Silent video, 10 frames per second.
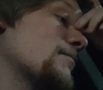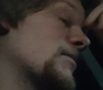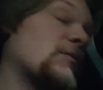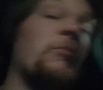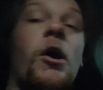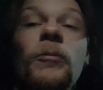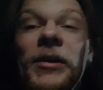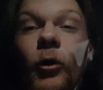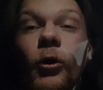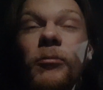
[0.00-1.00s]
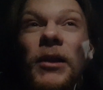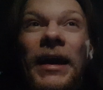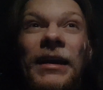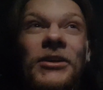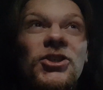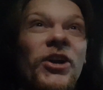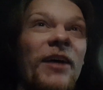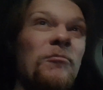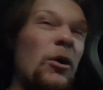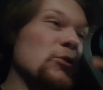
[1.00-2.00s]
Bowman or Blaney should
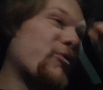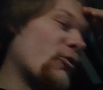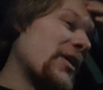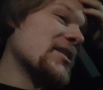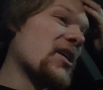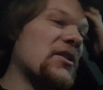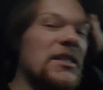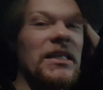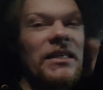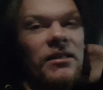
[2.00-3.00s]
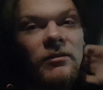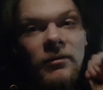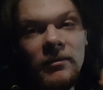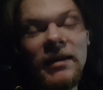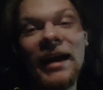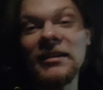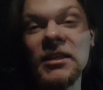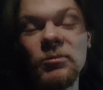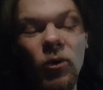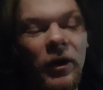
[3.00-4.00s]
have multiple wins on the season at
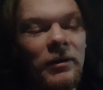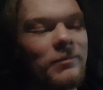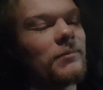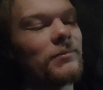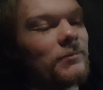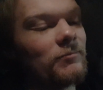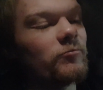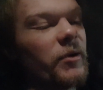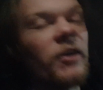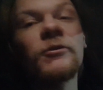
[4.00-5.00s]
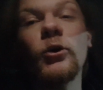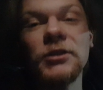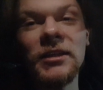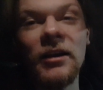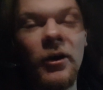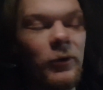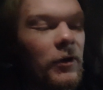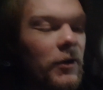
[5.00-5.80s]
this point. But of course they don't.